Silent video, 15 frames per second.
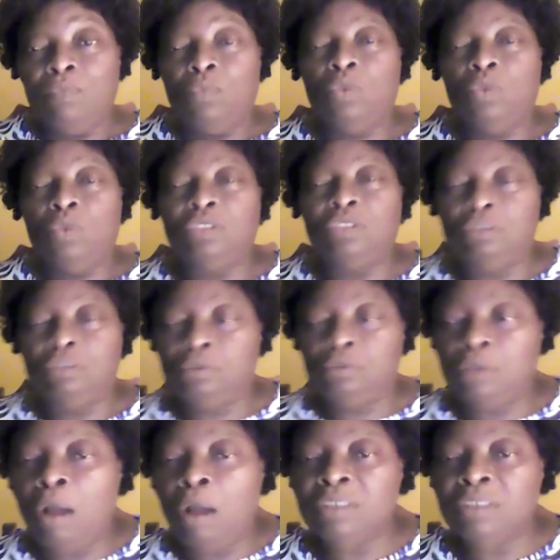was
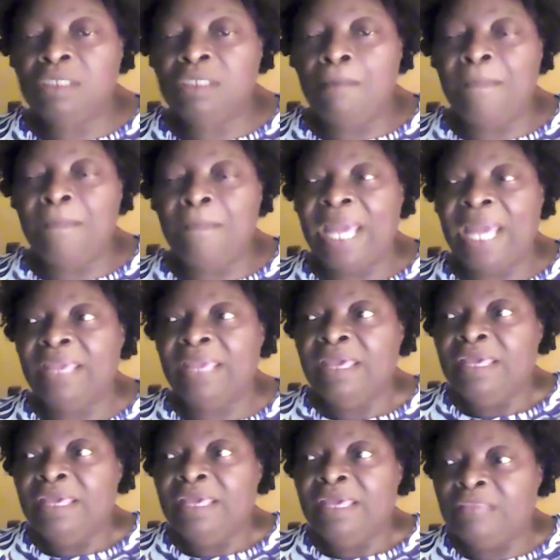dogged by
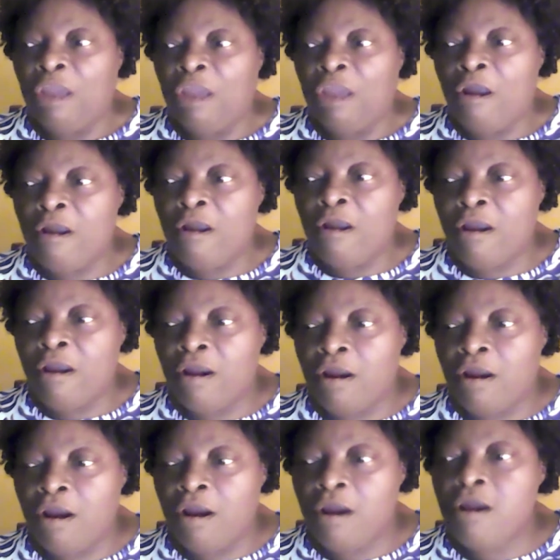the
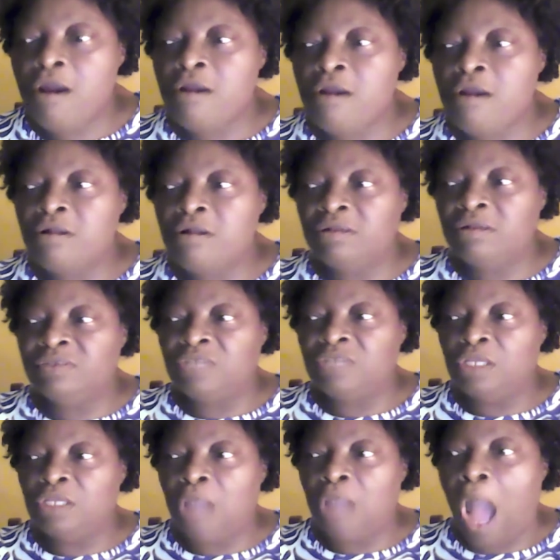earls
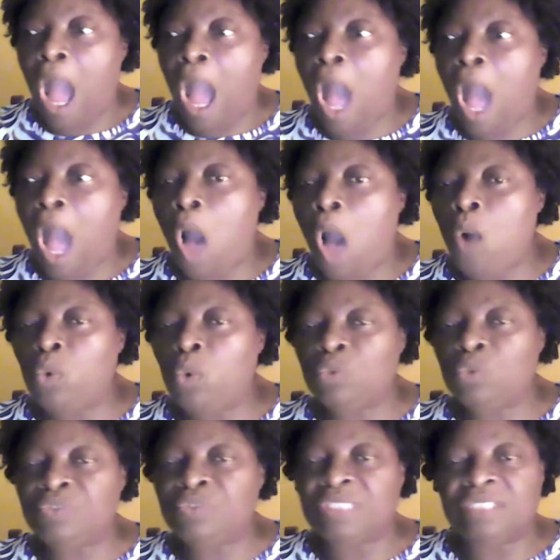and the
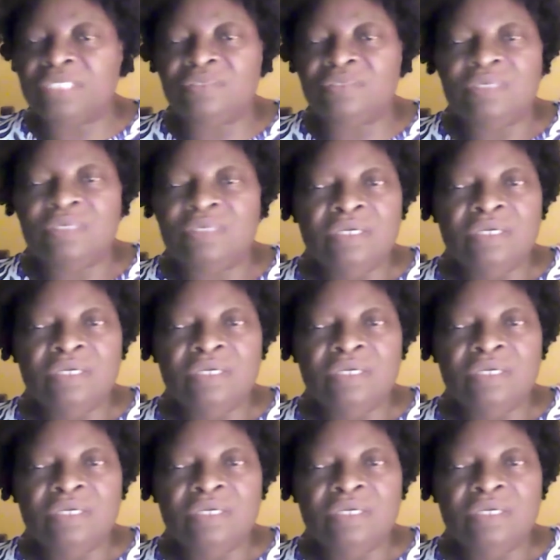hounds and the